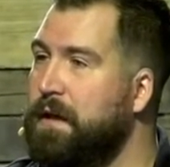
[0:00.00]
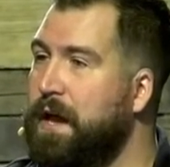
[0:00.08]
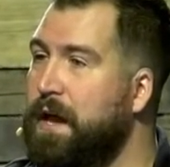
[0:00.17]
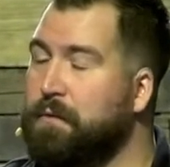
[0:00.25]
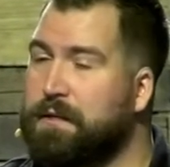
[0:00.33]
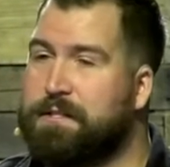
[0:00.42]

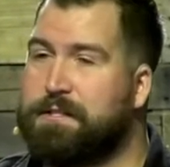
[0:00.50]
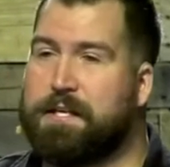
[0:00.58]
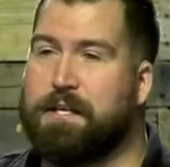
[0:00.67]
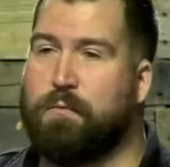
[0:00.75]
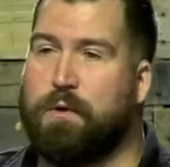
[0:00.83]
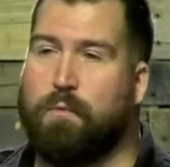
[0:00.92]
And we
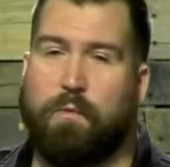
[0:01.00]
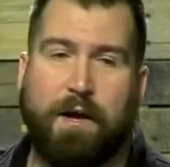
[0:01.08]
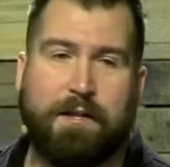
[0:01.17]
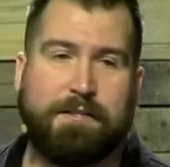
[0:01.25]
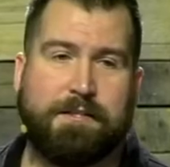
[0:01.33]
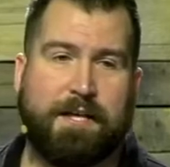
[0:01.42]
see what
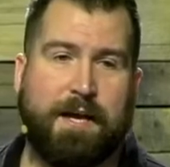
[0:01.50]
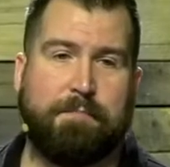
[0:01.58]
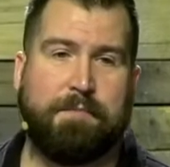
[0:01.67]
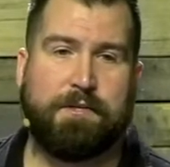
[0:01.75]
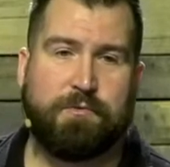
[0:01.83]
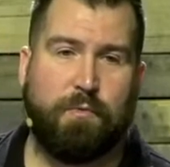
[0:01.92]
once kept
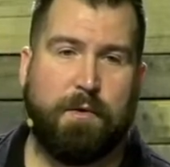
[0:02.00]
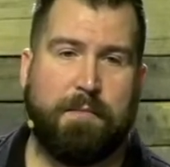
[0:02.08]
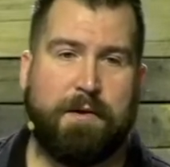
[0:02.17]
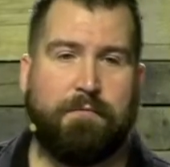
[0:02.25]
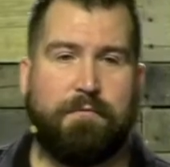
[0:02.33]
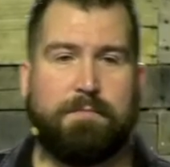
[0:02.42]
this
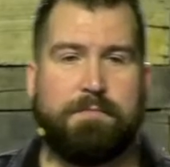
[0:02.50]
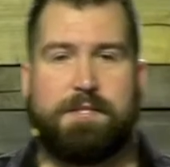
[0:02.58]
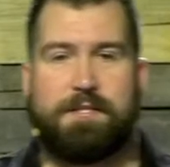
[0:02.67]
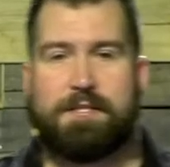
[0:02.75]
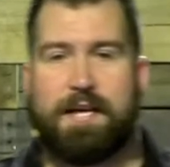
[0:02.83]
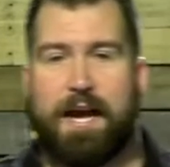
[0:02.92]
woman from
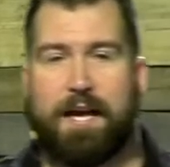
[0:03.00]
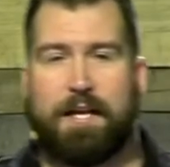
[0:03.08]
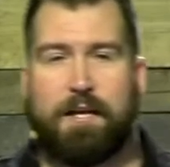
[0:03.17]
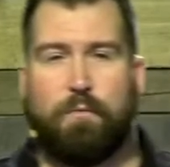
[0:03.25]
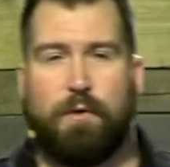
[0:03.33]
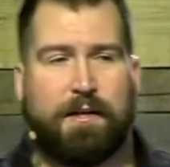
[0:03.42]

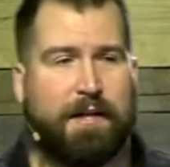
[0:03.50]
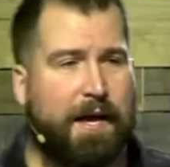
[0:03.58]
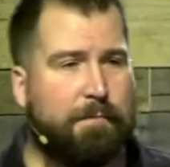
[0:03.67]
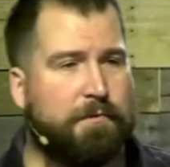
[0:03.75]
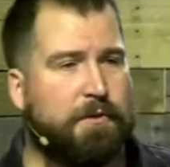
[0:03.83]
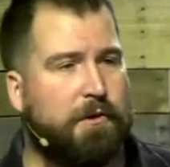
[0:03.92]
society, what
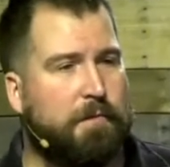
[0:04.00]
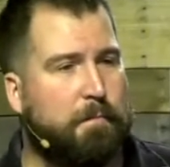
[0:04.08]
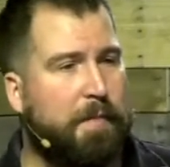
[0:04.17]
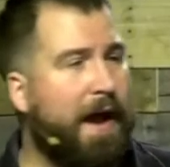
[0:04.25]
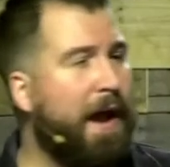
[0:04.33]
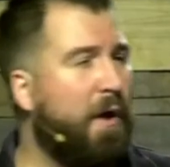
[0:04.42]
kept her
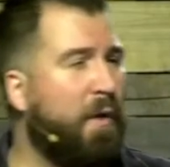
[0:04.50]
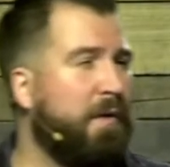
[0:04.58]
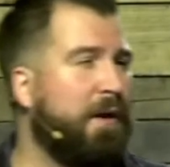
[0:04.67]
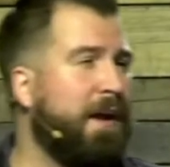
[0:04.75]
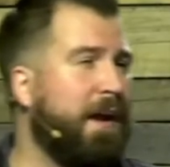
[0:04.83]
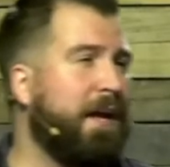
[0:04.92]
bound
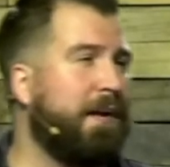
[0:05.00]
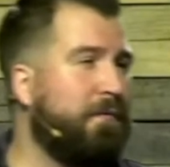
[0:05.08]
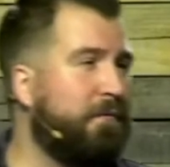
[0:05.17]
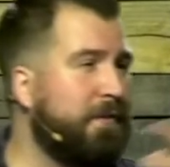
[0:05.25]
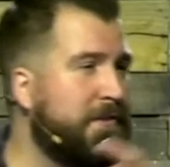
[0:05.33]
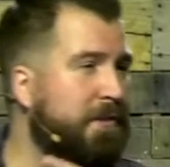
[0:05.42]
in
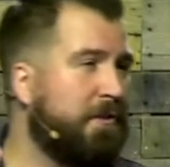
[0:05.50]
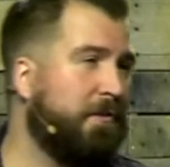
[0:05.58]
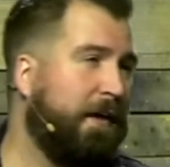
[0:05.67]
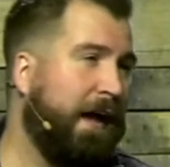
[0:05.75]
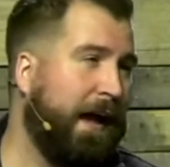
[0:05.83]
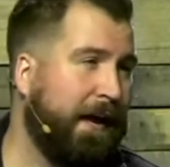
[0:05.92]

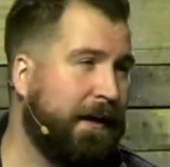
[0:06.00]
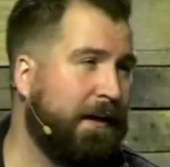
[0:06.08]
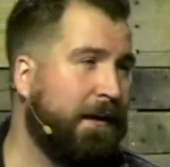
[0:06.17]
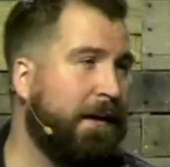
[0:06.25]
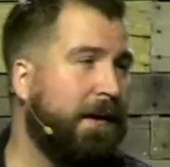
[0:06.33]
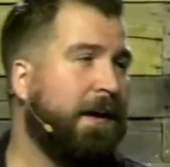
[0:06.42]
physical
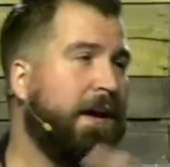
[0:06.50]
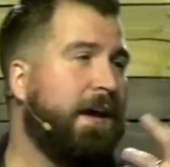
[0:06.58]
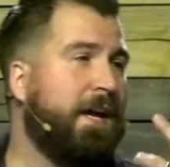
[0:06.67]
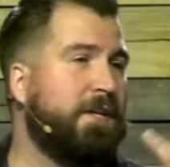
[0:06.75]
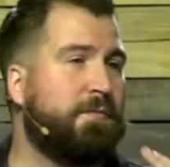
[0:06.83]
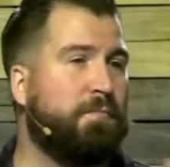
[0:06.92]
agony,
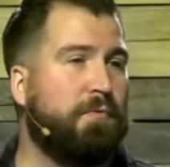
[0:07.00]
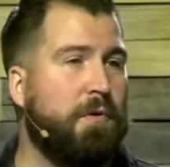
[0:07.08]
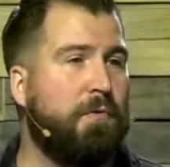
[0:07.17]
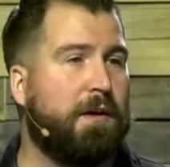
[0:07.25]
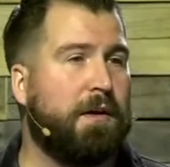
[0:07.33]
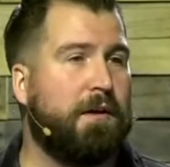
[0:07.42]
is
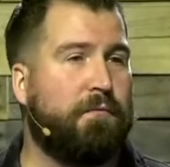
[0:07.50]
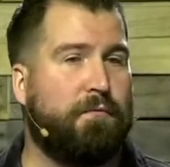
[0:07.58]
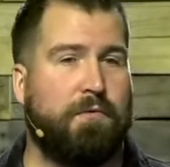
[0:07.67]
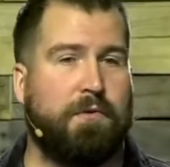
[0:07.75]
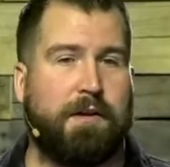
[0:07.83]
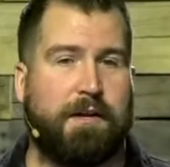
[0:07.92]
broken
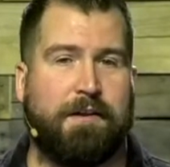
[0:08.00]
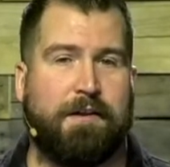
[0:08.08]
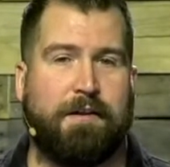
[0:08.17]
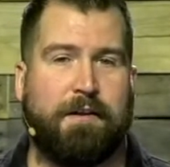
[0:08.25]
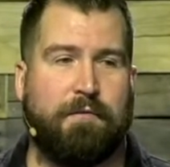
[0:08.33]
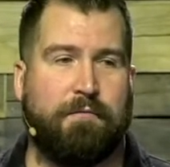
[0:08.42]
free
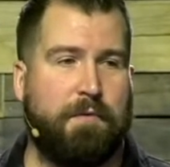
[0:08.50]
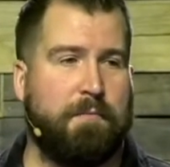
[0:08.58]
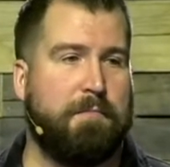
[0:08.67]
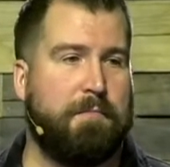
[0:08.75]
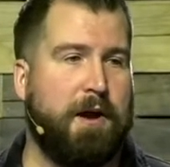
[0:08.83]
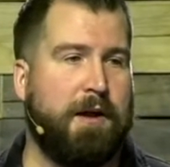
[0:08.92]
from her
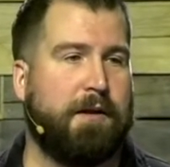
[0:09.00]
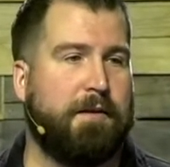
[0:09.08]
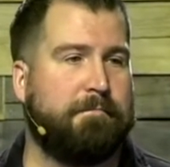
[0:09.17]
body.